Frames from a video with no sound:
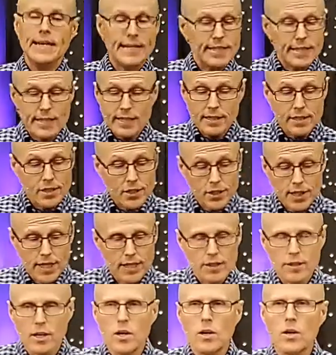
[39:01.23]
he didn't
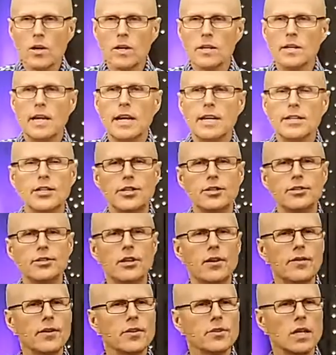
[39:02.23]
seek the Lord? Do you
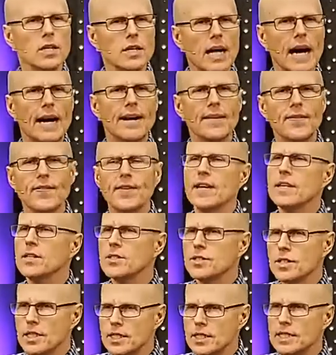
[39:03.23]
know there's a lot of
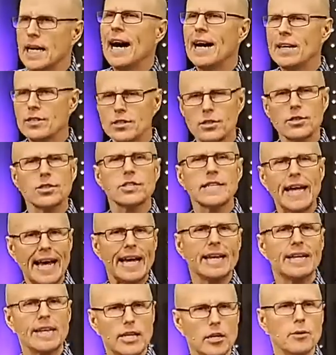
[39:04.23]
things the doctors
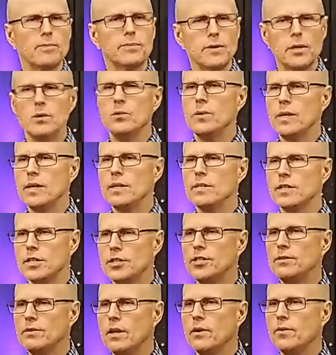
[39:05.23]
can't help you with?
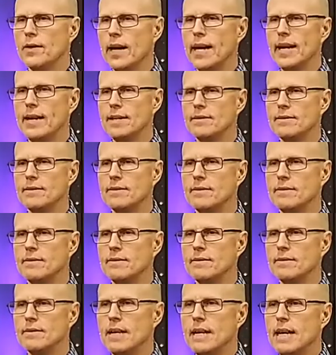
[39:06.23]
Did you know that?
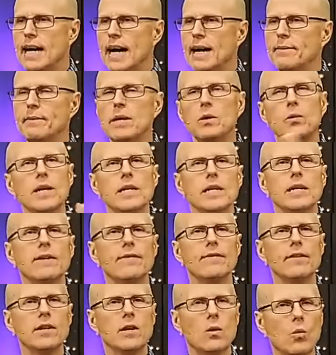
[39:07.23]
I mean, we
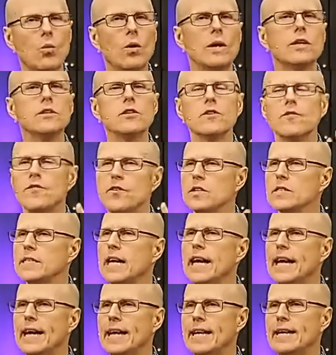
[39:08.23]
live in a wonderful
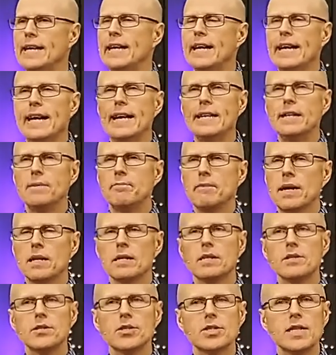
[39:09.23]
day, and the
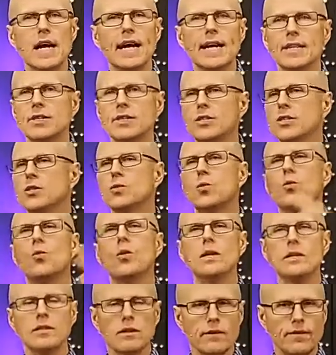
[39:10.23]
medical science is
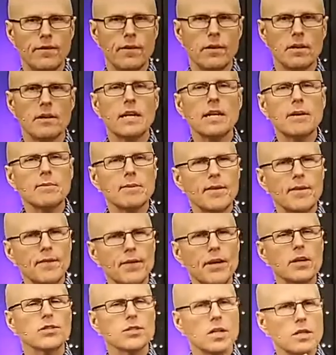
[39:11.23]
wonderful, but
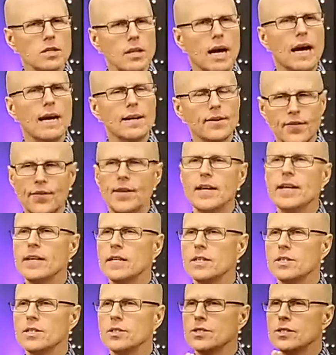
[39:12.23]
there's a lot of
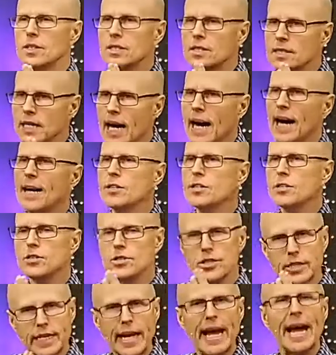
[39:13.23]
things the
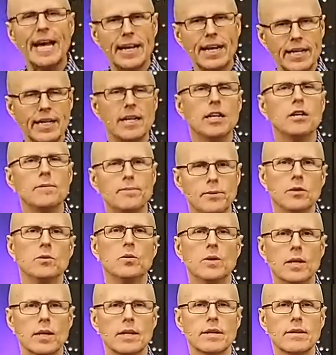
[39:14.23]
doctors can't help you
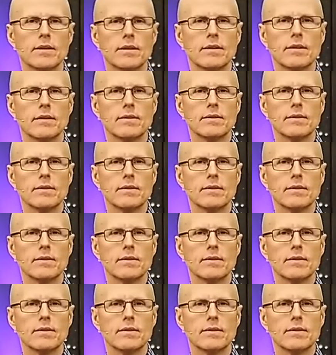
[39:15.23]
with.